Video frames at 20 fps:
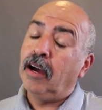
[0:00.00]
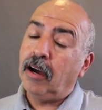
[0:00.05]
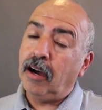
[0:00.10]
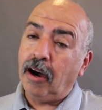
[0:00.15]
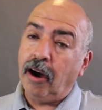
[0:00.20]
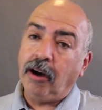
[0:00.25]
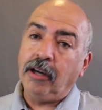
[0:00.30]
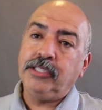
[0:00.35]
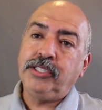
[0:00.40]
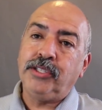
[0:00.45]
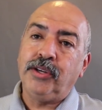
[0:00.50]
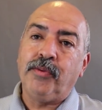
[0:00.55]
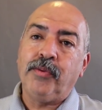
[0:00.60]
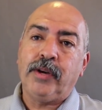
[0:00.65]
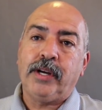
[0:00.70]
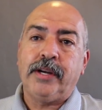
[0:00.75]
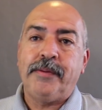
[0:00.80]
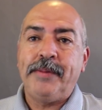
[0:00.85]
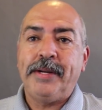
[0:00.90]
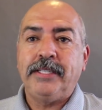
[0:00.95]
Also, we're
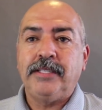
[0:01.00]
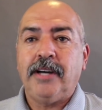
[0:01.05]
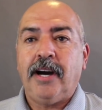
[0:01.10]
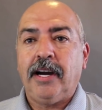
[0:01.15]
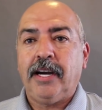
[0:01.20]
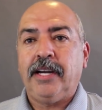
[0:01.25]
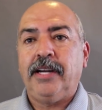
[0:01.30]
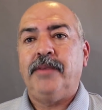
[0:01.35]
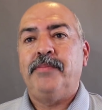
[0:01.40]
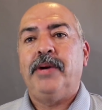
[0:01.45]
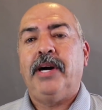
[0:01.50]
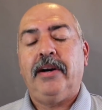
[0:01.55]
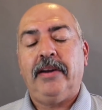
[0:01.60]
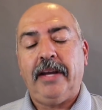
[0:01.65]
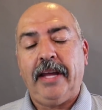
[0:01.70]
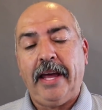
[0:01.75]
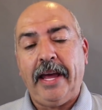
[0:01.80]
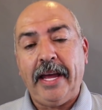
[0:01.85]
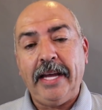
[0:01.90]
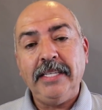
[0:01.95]
going to be talking about
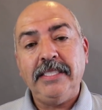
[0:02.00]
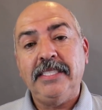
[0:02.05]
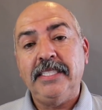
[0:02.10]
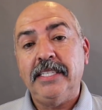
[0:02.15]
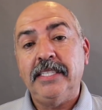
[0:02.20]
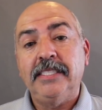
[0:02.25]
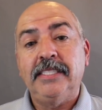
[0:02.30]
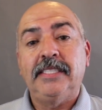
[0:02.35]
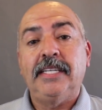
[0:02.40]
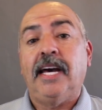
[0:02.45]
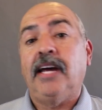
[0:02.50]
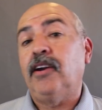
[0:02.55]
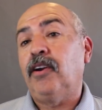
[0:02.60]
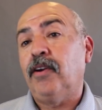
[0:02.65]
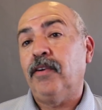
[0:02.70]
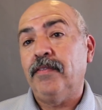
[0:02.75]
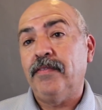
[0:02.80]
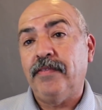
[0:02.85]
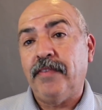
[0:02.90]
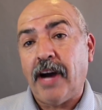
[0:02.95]
ASINs that
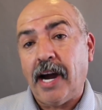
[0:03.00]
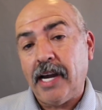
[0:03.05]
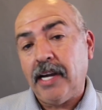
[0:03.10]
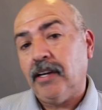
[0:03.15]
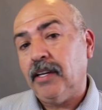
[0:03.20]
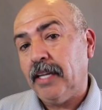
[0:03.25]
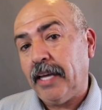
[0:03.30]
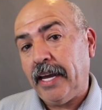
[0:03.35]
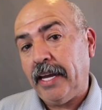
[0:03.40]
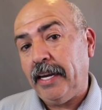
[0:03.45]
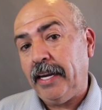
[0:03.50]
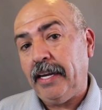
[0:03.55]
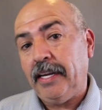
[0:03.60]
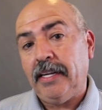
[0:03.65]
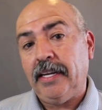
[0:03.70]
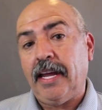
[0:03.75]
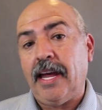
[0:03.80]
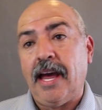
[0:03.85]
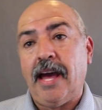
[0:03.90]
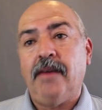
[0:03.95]
are violating
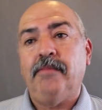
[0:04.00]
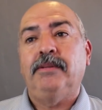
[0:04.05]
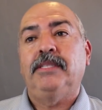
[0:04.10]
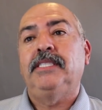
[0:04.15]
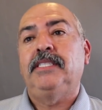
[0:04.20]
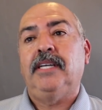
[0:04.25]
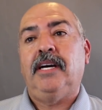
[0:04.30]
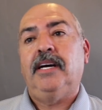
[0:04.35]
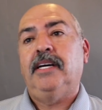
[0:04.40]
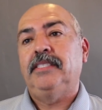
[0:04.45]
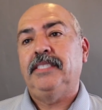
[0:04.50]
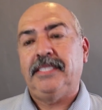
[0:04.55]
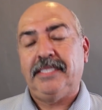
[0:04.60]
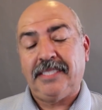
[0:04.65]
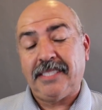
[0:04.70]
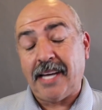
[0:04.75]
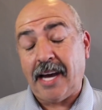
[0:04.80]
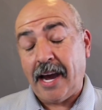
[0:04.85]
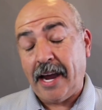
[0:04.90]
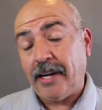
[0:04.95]
Amazon's
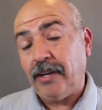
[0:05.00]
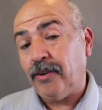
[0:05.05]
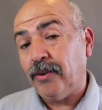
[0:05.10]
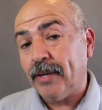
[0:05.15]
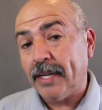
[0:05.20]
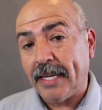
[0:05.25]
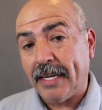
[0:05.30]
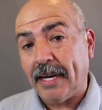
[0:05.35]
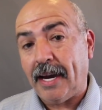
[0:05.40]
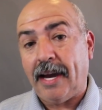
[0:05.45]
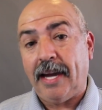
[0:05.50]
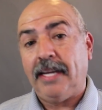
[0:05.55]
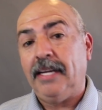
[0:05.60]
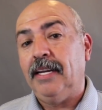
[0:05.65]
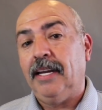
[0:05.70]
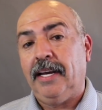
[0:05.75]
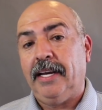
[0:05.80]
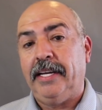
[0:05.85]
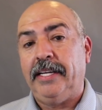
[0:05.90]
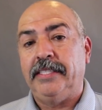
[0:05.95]
title
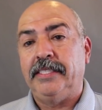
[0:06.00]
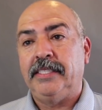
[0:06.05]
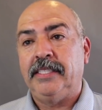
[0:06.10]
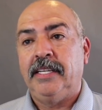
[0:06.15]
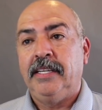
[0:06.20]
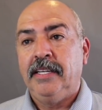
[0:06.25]
guidelines.